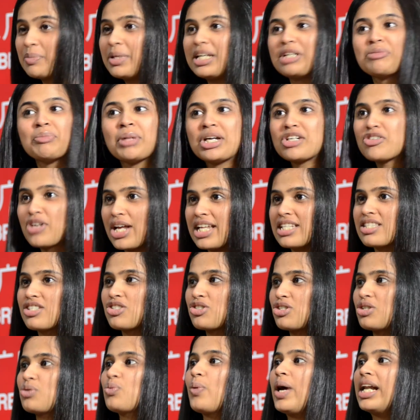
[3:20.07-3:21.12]
me in my
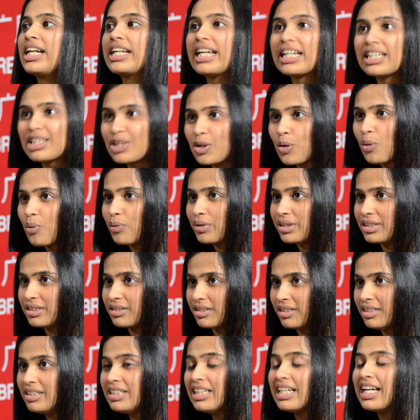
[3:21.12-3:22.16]
transition while getting over
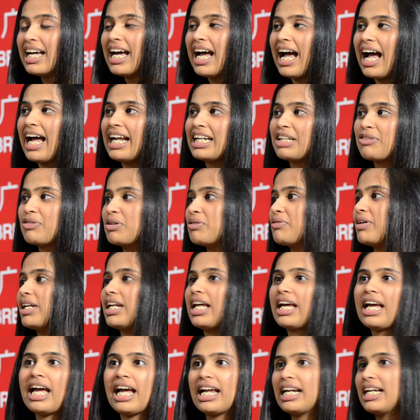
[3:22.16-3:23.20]
here, and even when
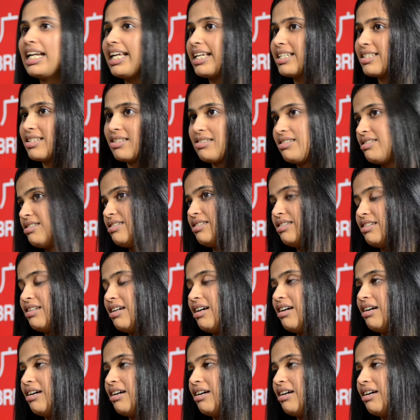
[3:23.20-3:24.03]
I had like certain